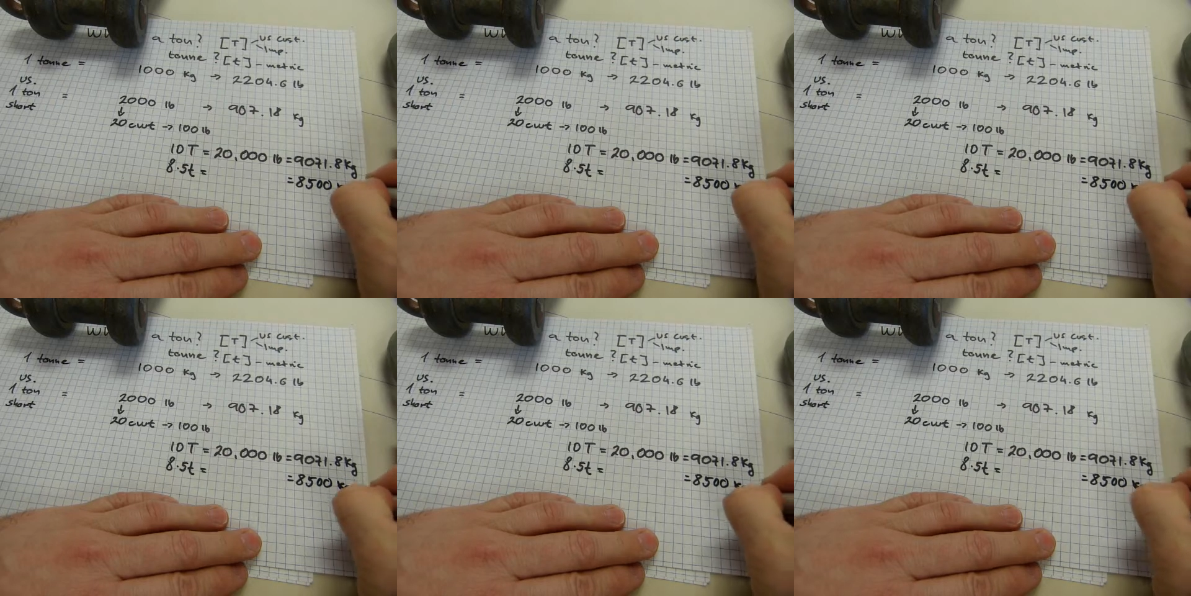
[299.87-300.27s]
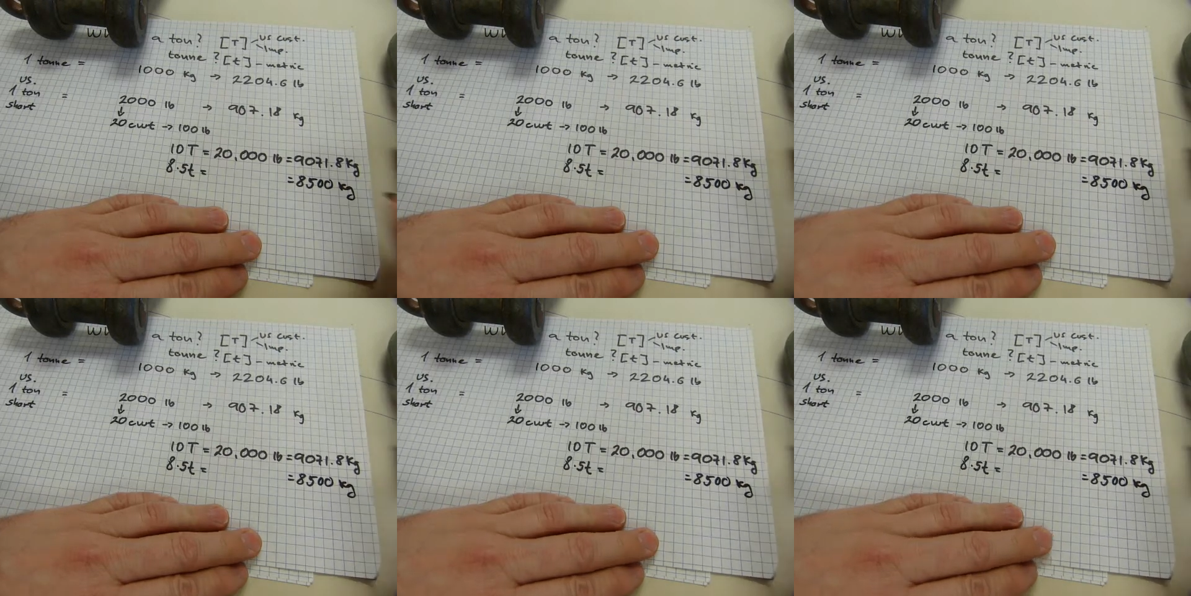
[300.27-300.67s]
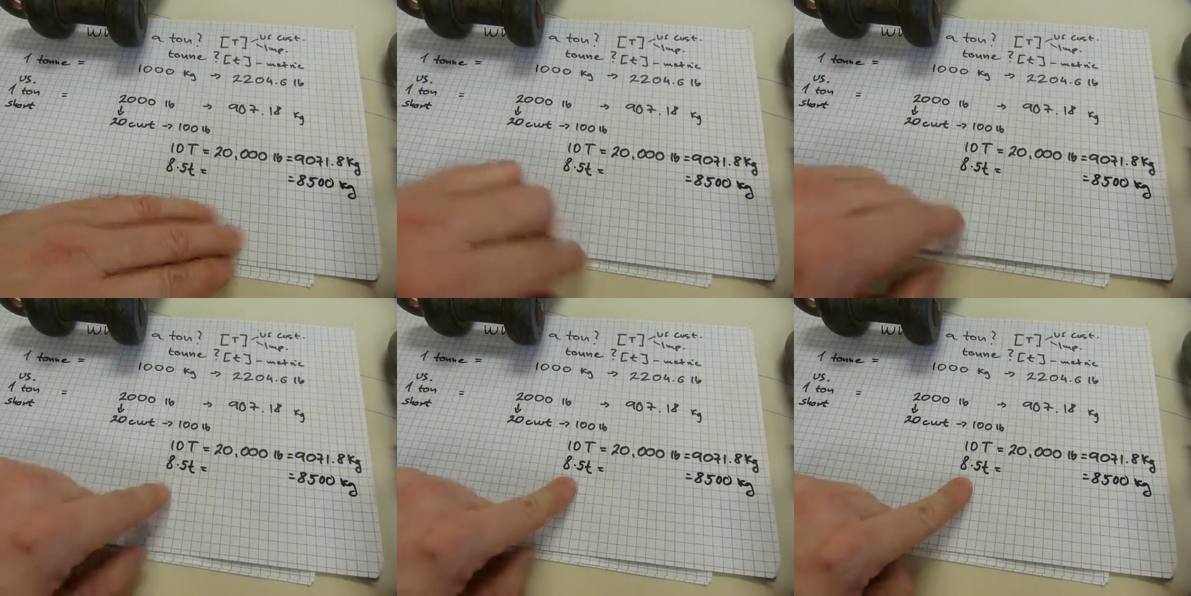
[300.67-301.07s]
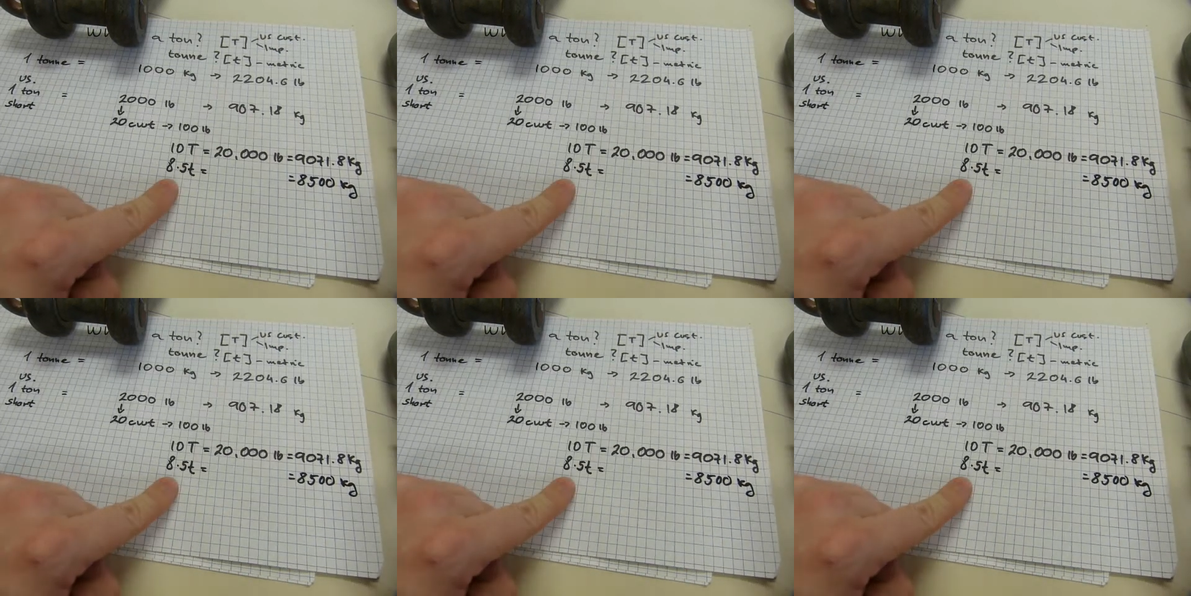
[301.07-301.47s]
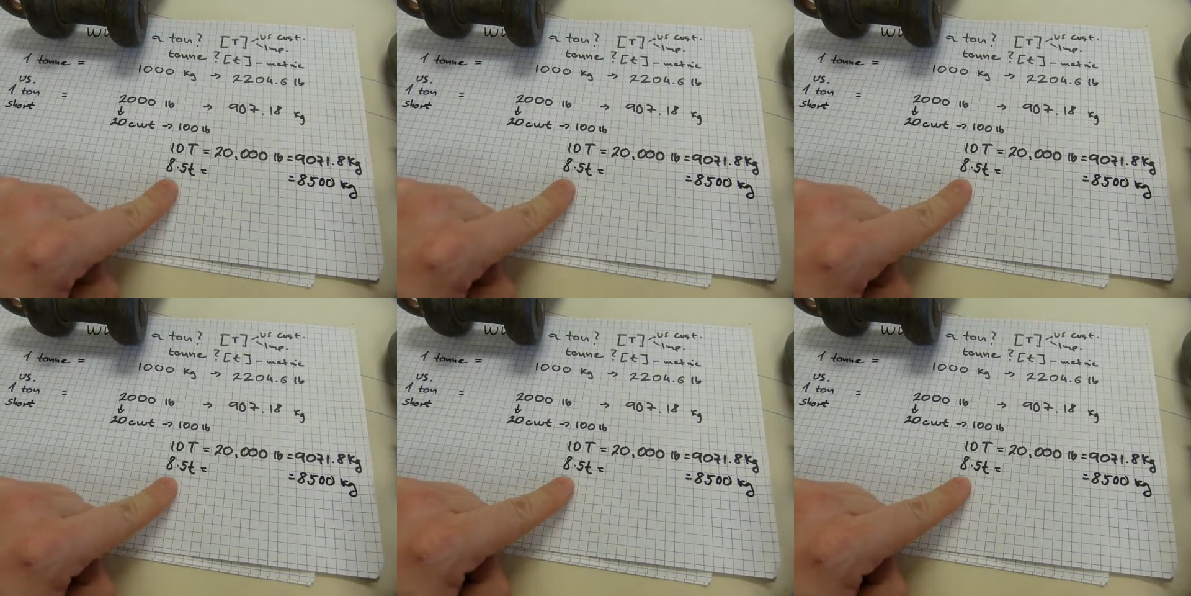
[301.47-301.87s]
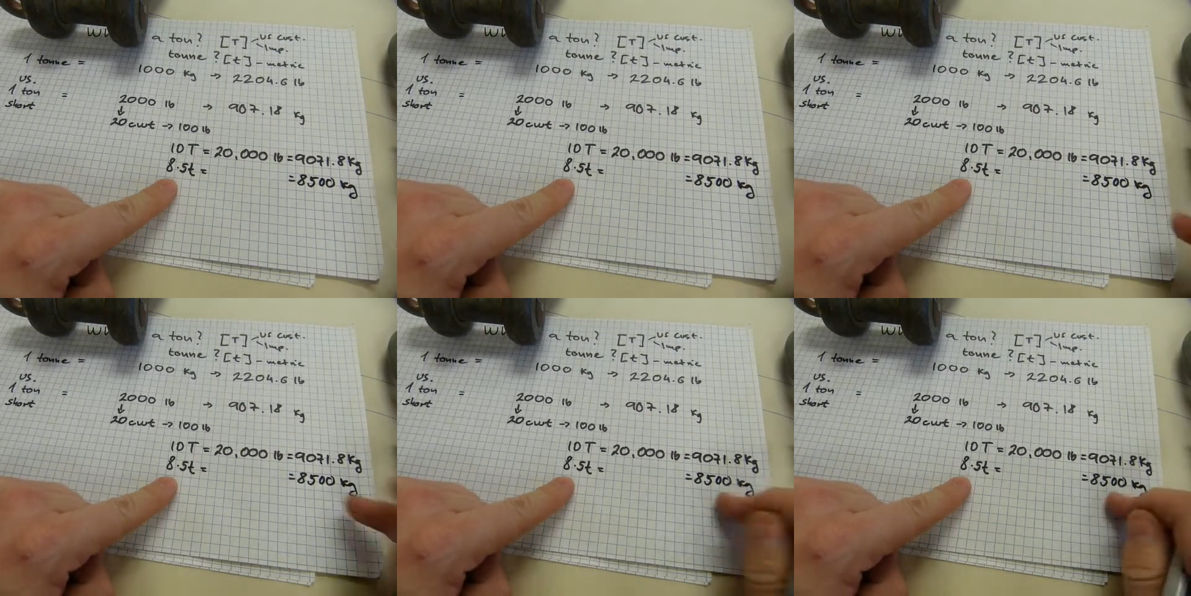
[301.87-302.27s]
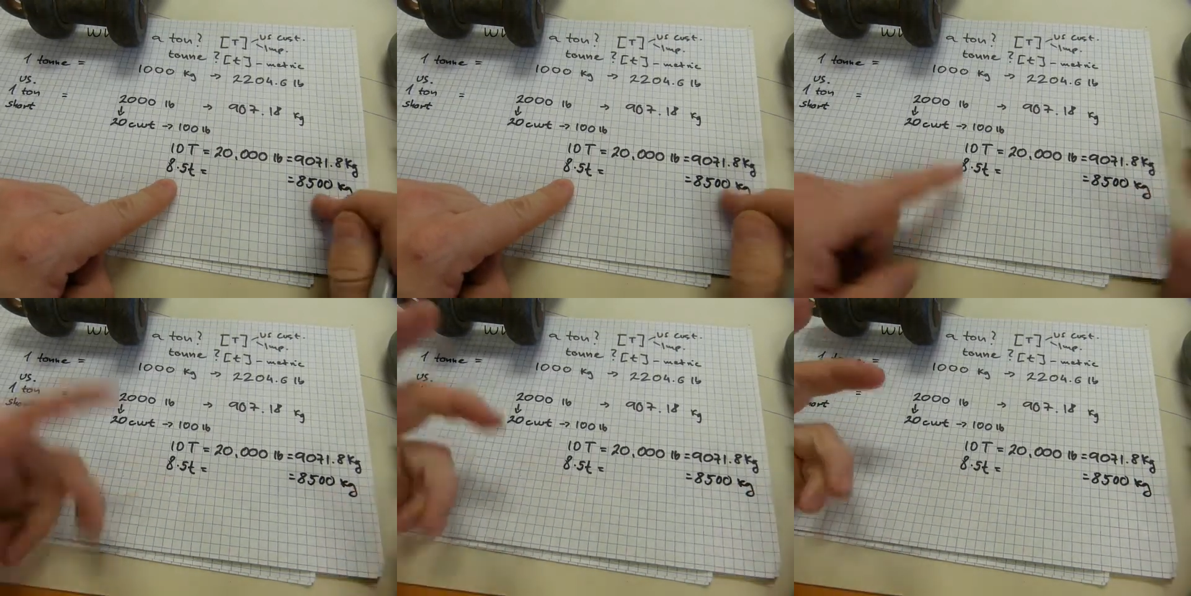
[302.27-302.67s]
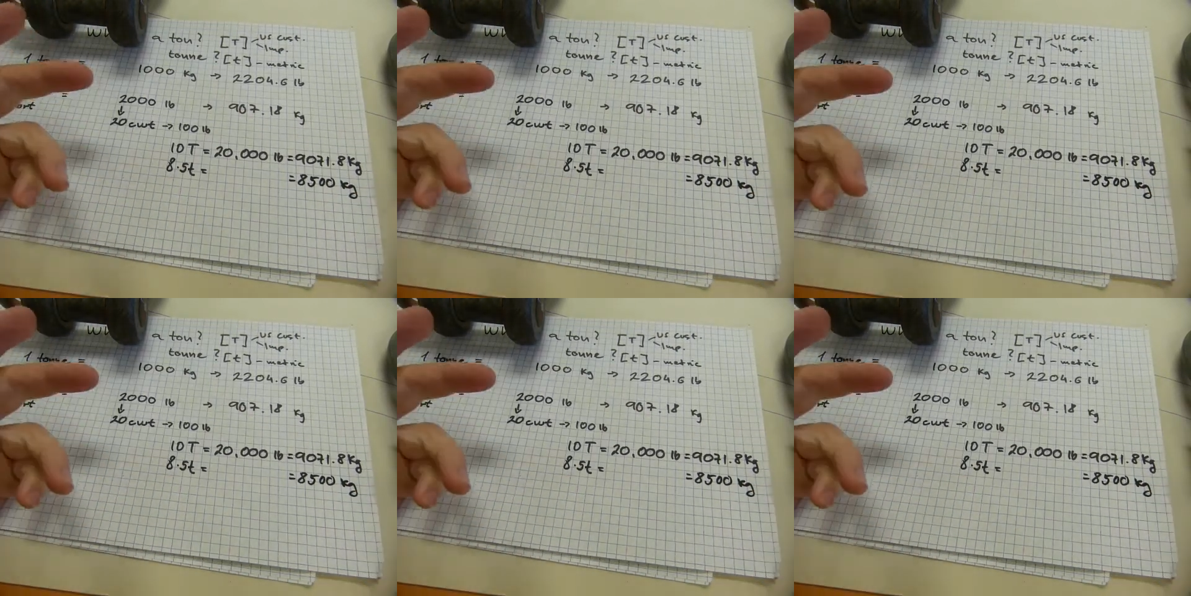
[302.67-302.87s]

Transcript: No face is visible, so there are no lips to read.